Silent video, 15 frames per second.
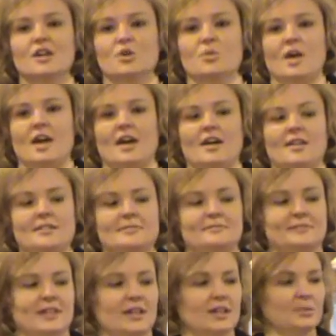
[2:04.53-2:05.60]
We
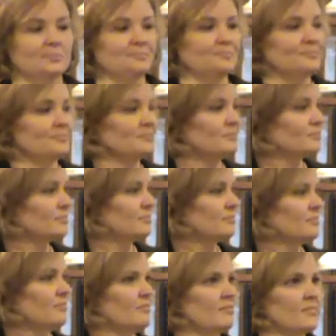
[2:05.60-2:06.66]
have um,
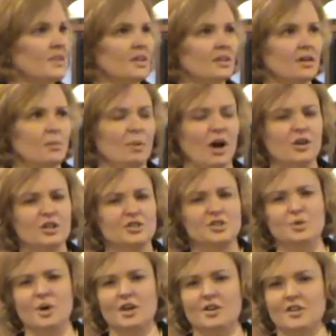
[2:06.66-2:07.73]
about a
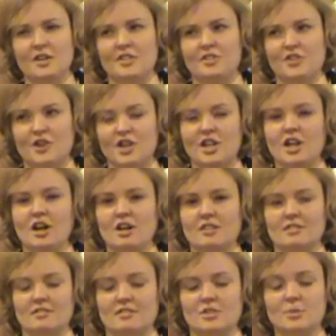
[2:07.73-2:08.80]
$230,
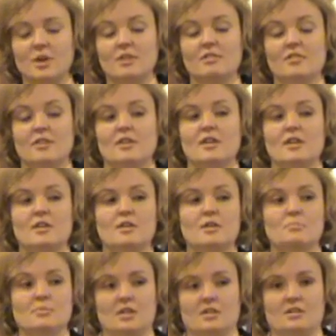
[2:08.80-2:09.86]
$230
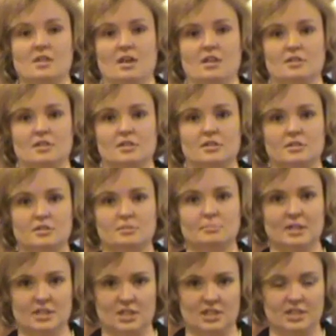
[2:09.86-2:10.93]
million
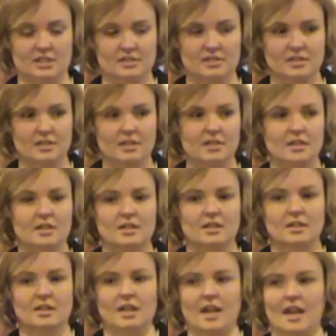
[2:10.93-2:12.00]
budget,
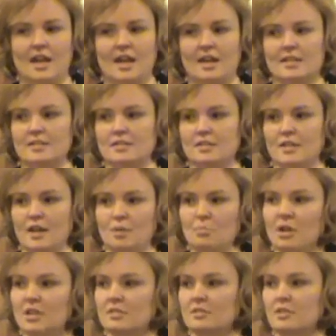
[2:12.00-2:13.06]
and that
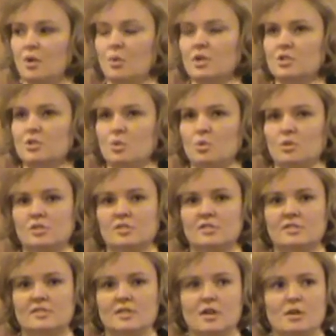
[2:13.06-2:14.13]
money is going
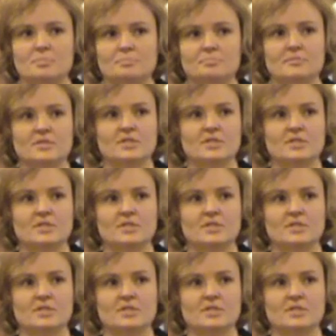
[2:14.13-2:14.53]
towards some